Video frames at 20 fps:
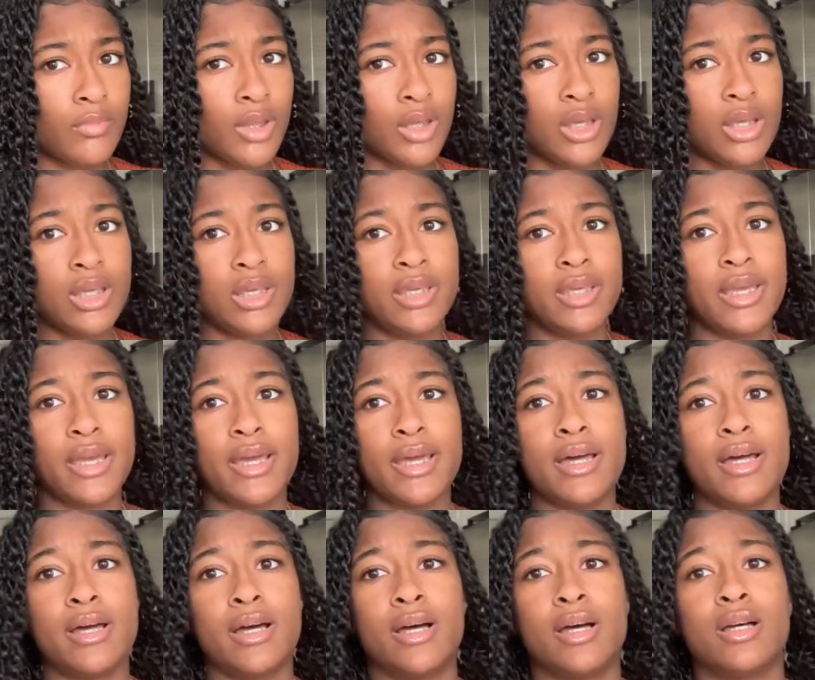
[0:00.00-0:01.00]

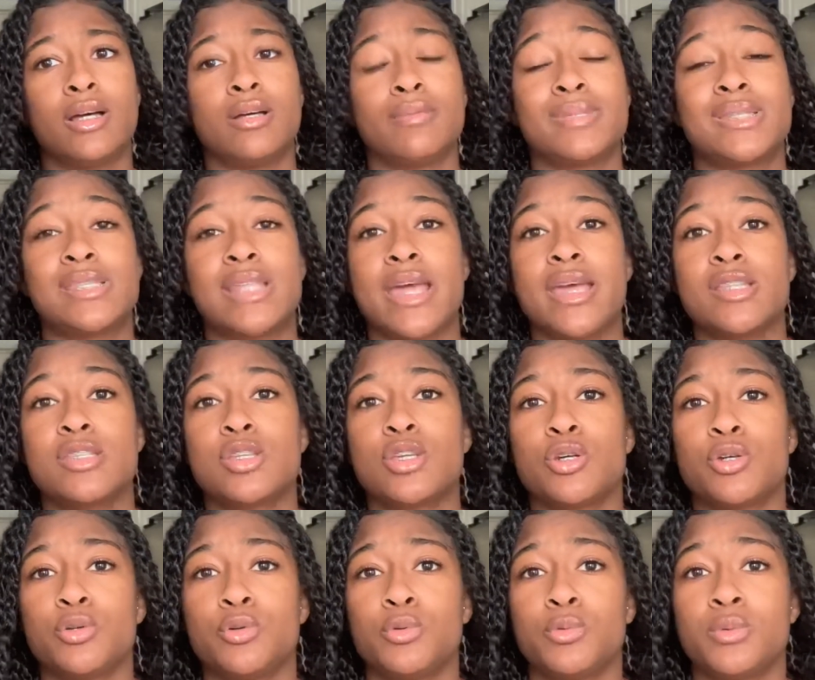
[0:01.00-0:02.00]
yeah, stay
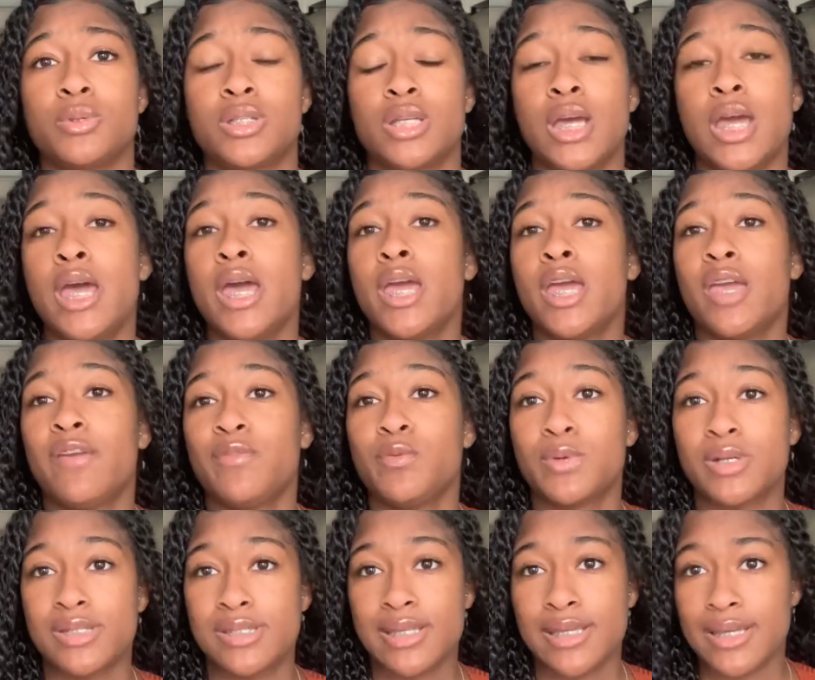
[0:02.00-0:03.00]
tuned if you
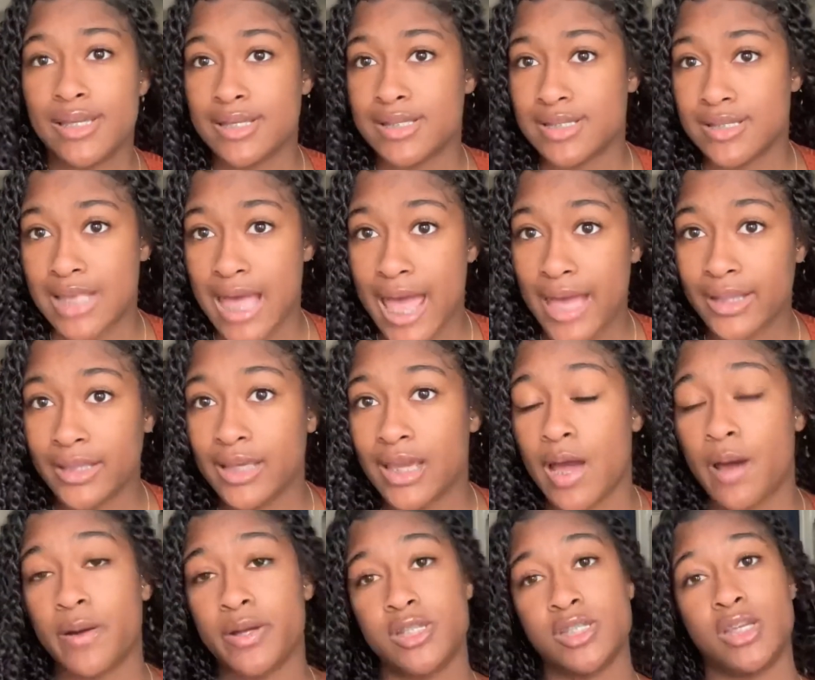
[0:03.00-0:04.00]
want to see exactly
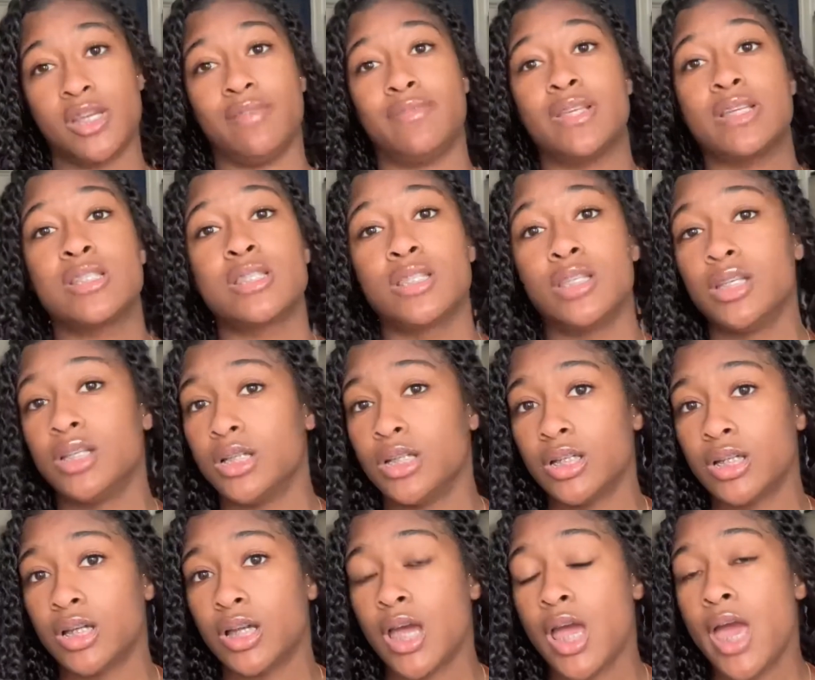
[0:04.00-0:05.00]
how I achieve this
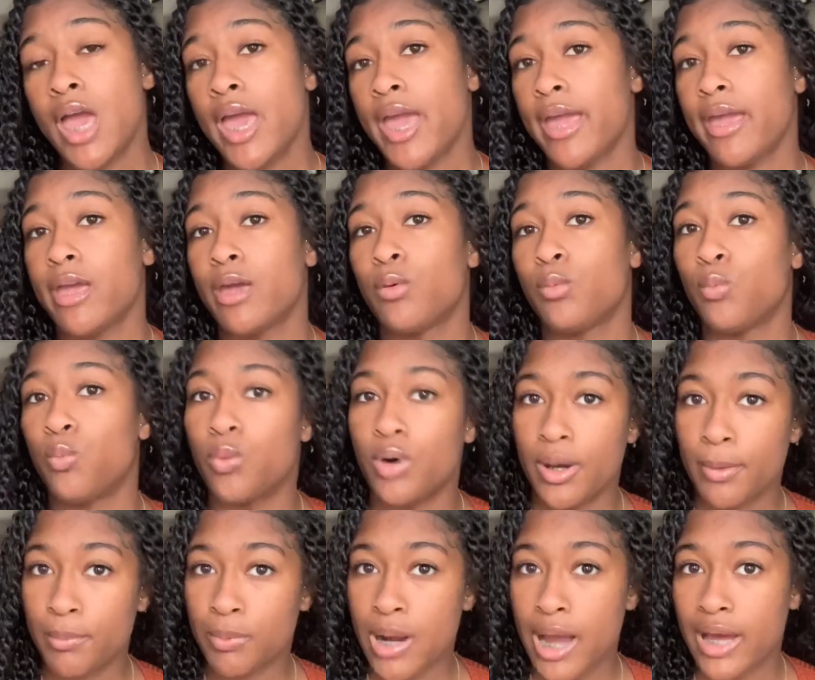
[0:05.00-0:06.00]
look and
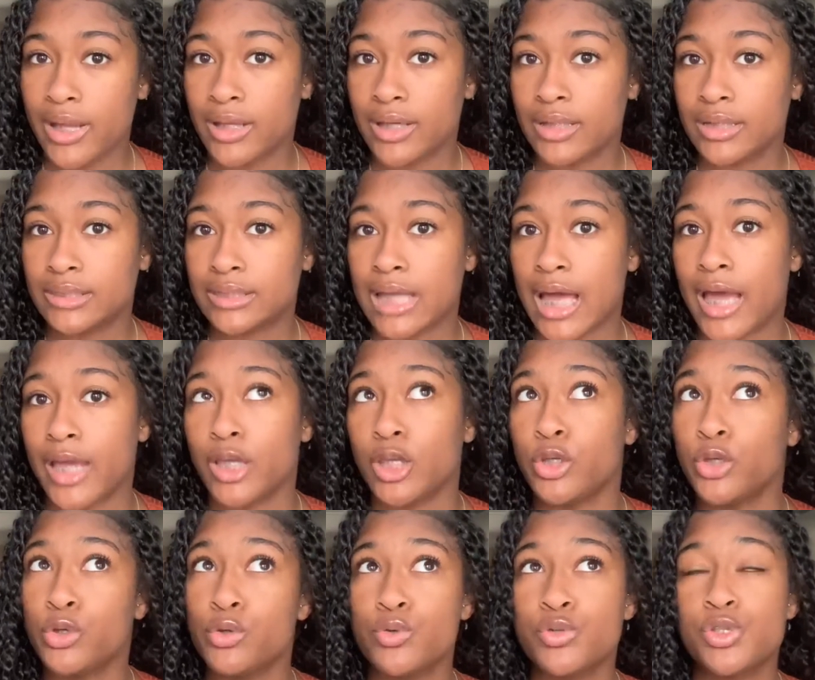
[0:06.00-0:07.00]
what products I
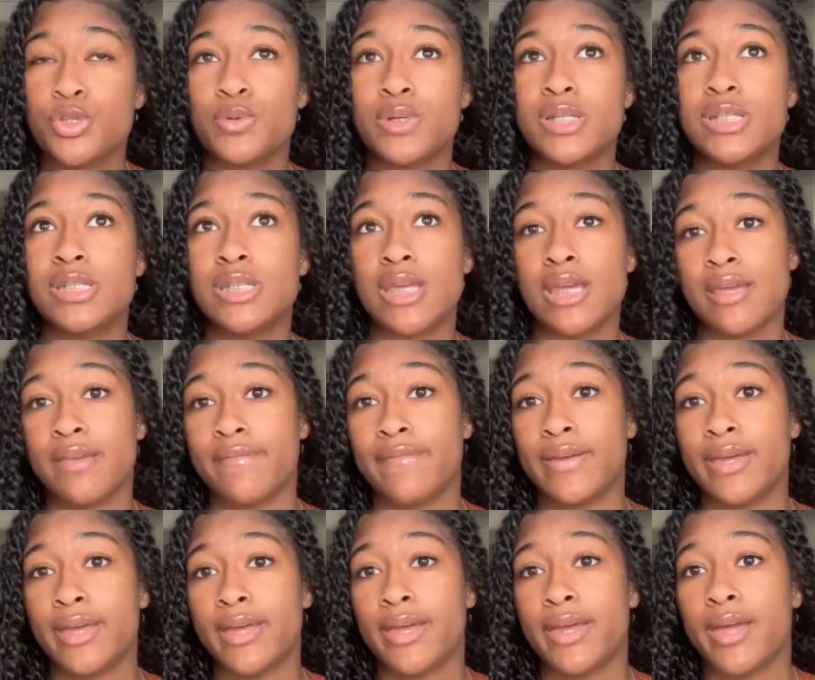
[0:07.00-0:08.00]
use to achieve
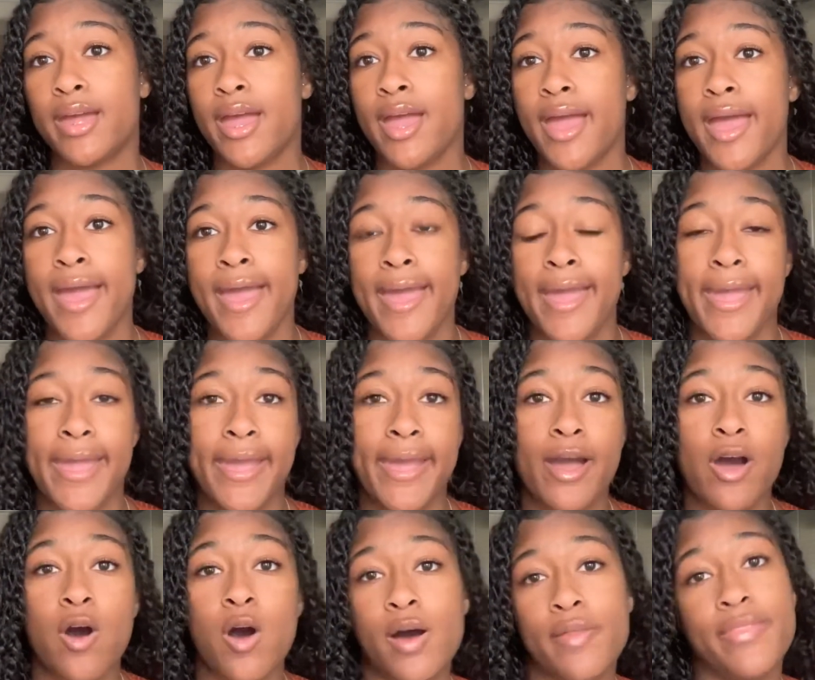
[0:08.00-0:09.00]
it
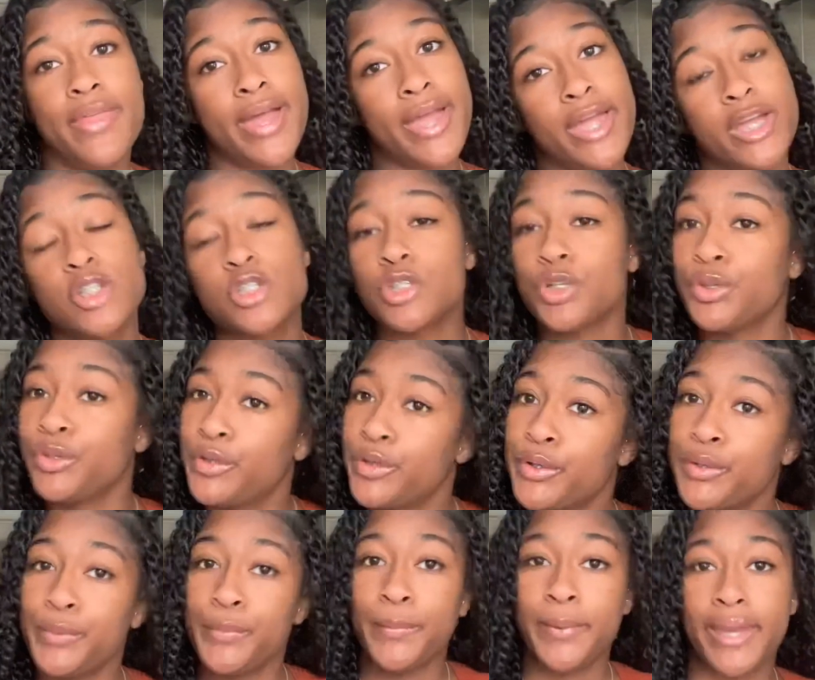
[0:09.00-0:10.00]
and all the extra
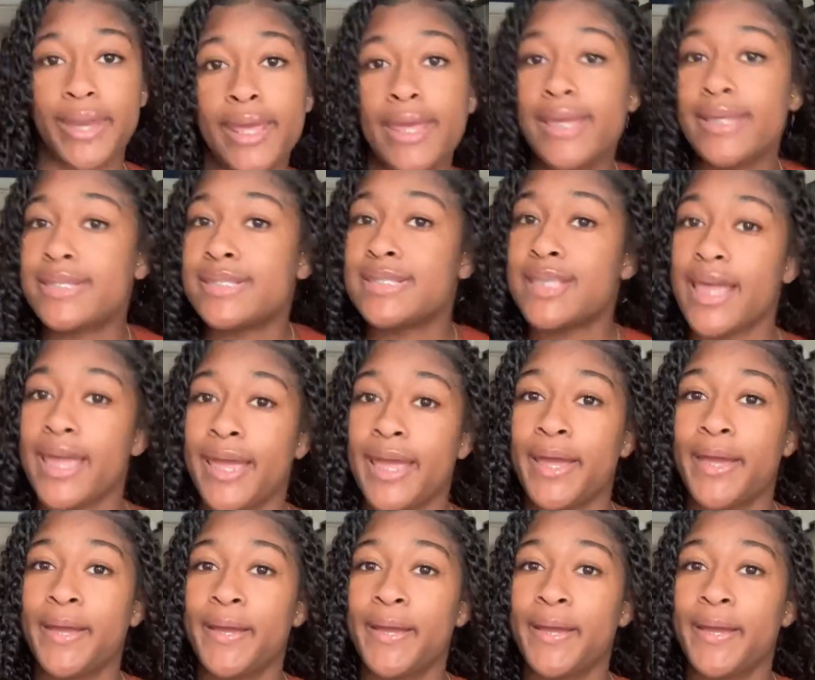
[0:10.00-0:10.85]
little details.